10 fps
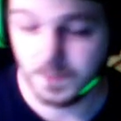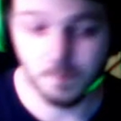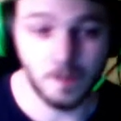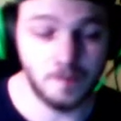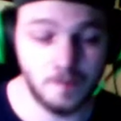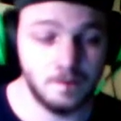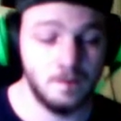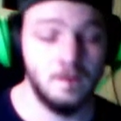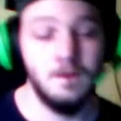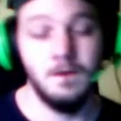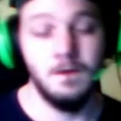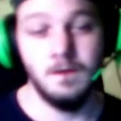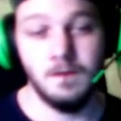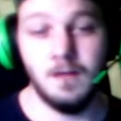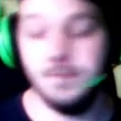but
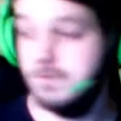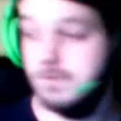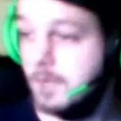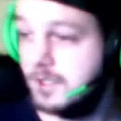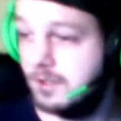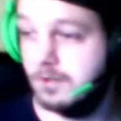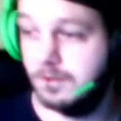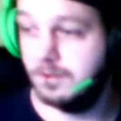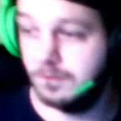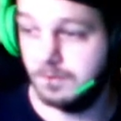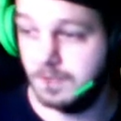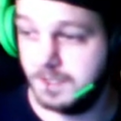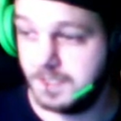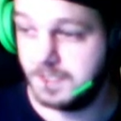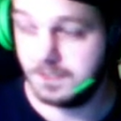yeah, just make sure you do these.